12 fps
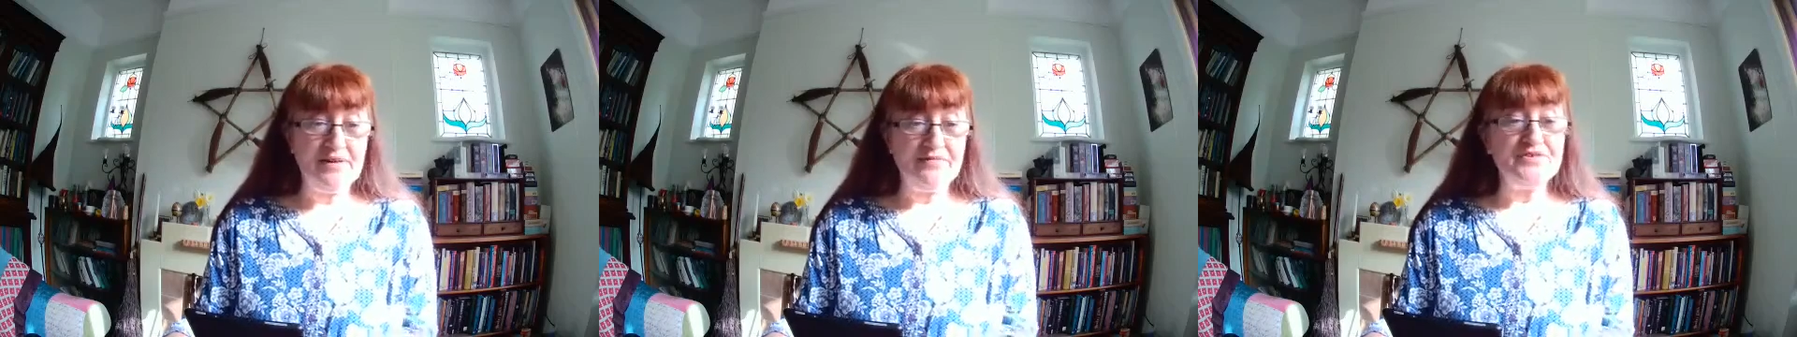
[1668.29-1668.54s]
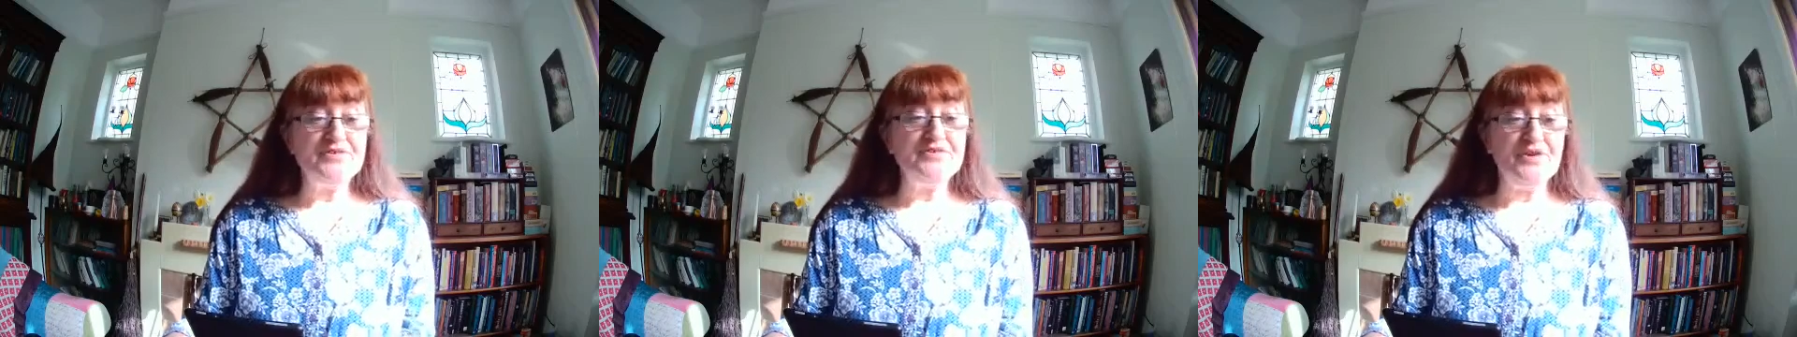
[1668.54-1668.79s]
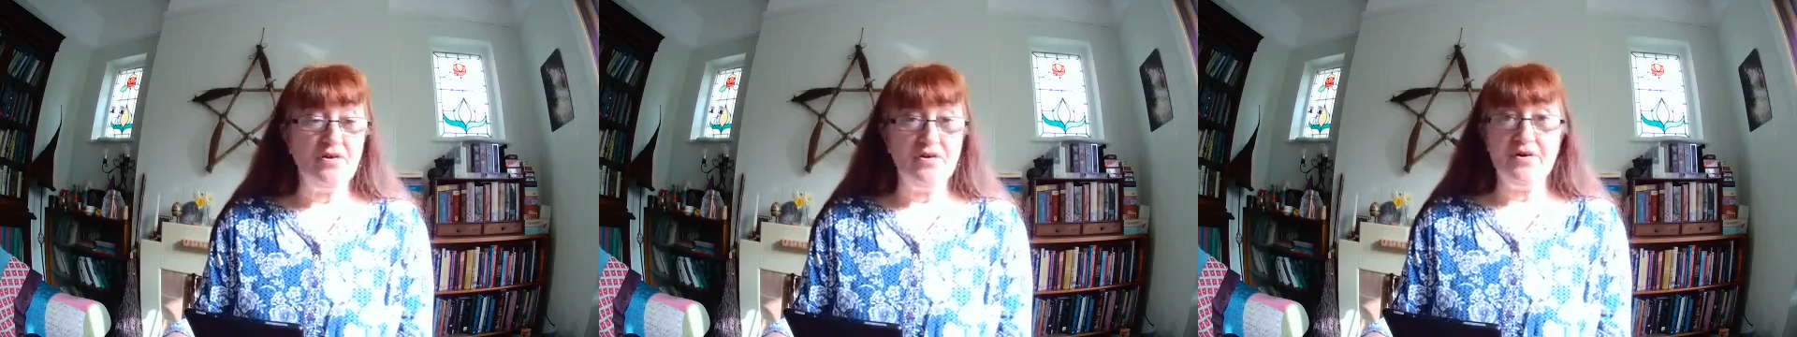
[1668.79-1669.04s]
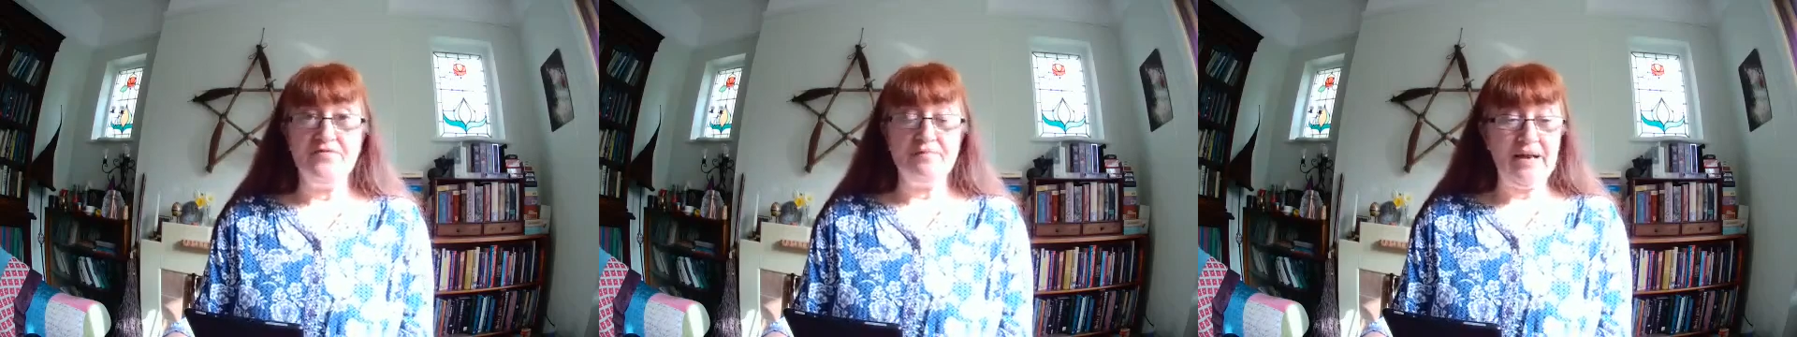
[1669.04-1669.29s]
I love the
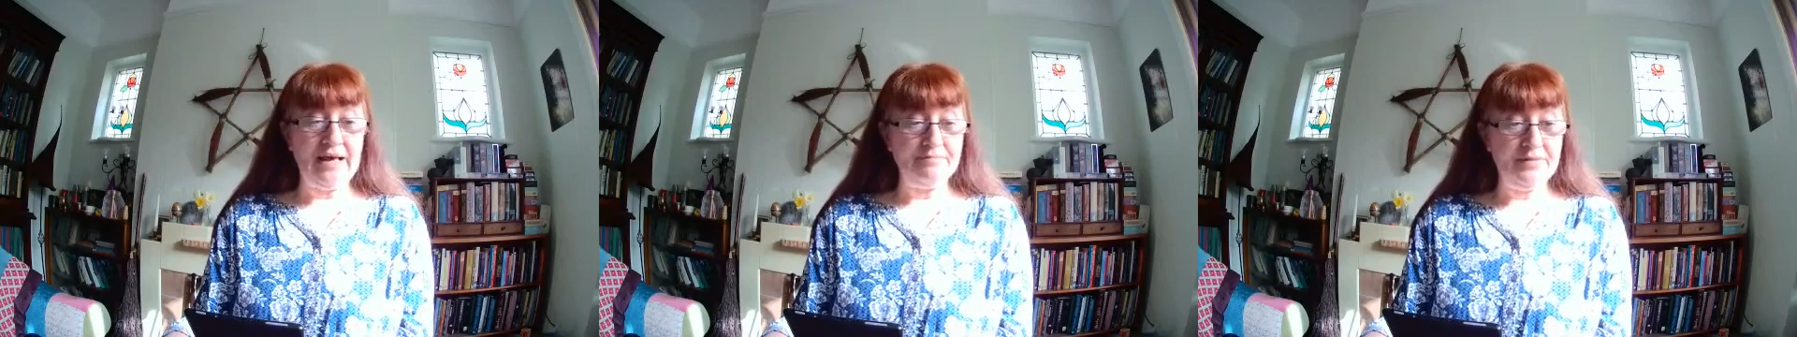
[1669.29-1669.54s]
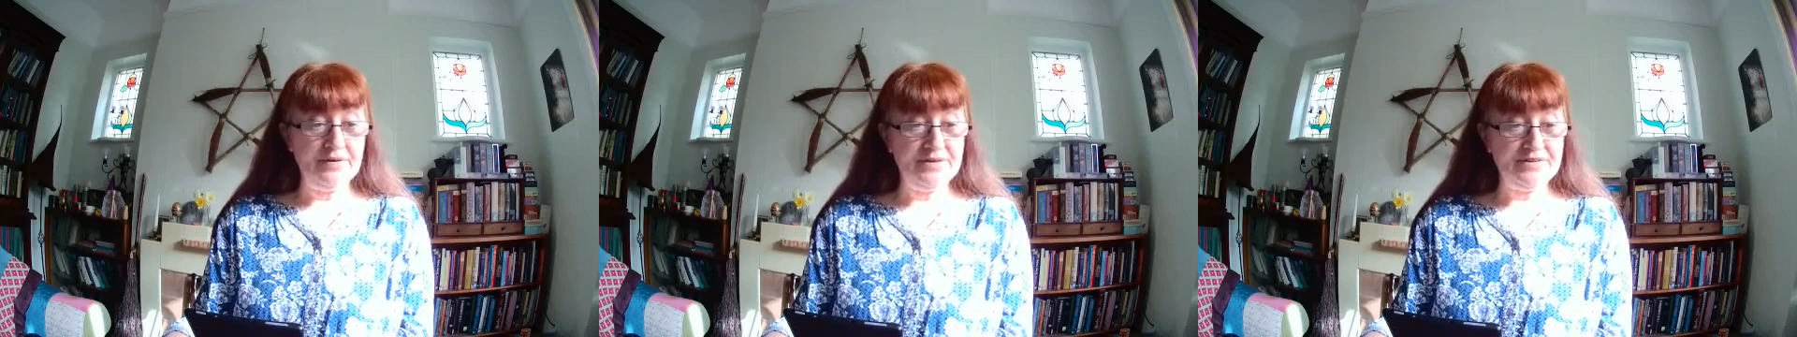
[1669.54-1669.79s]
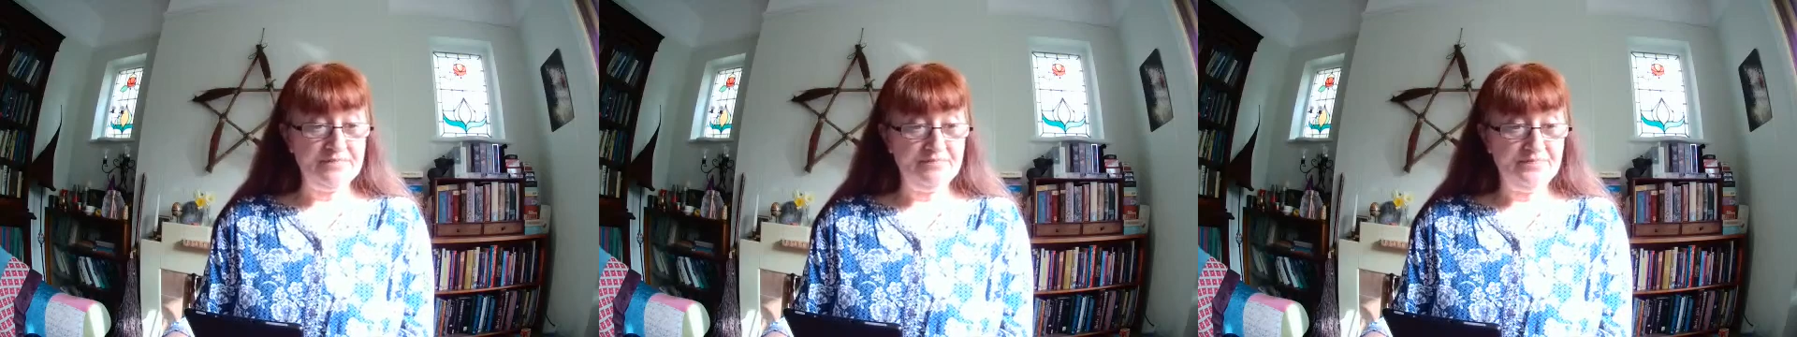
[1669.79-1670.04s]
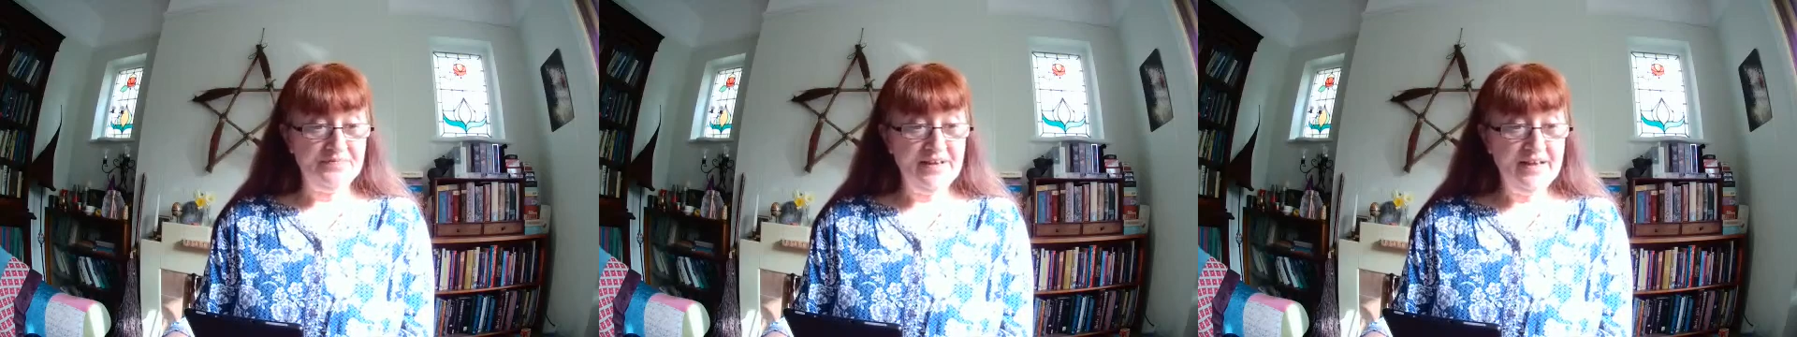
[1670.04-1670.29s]
song of the blackbird.
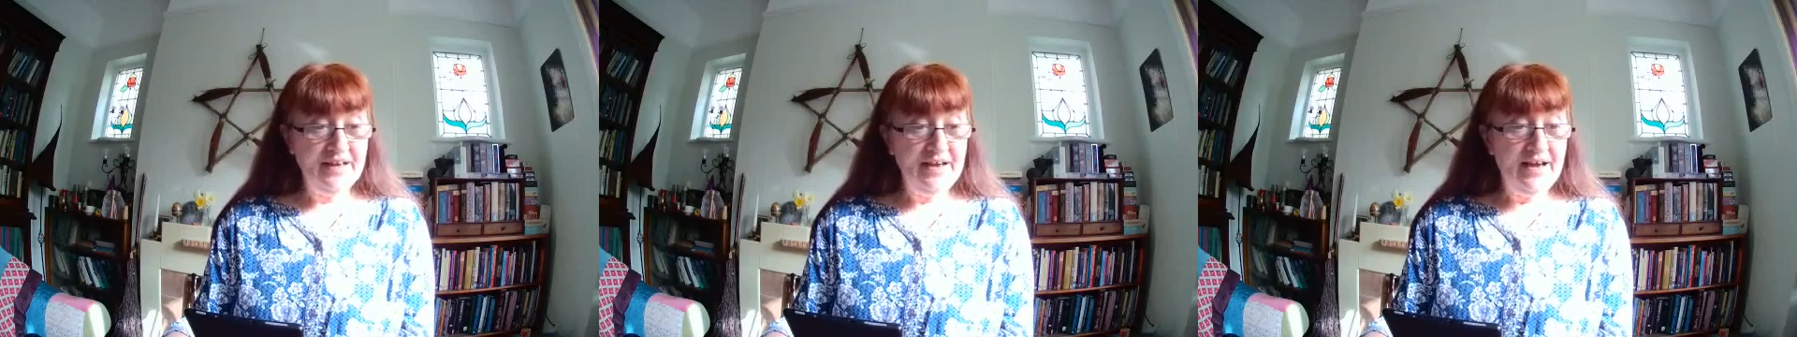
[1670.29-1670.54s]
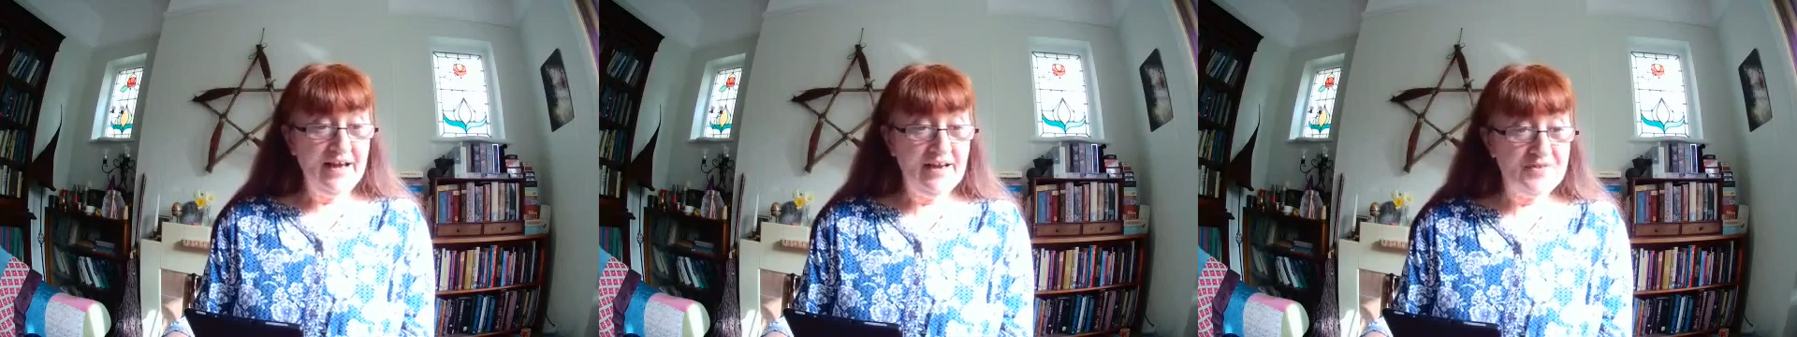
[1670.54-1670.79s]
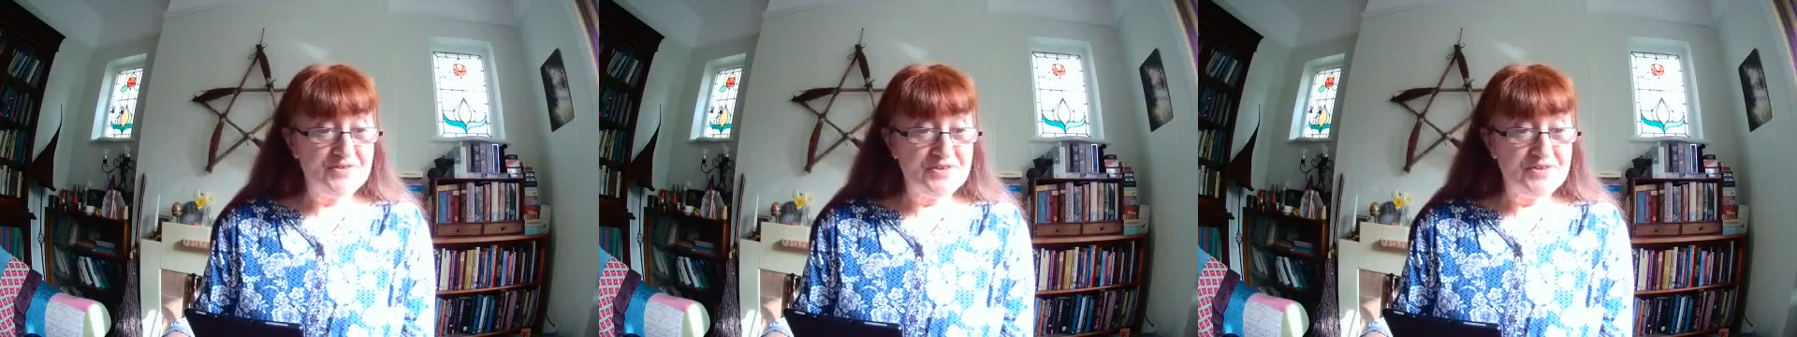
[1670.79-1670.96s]
Hello,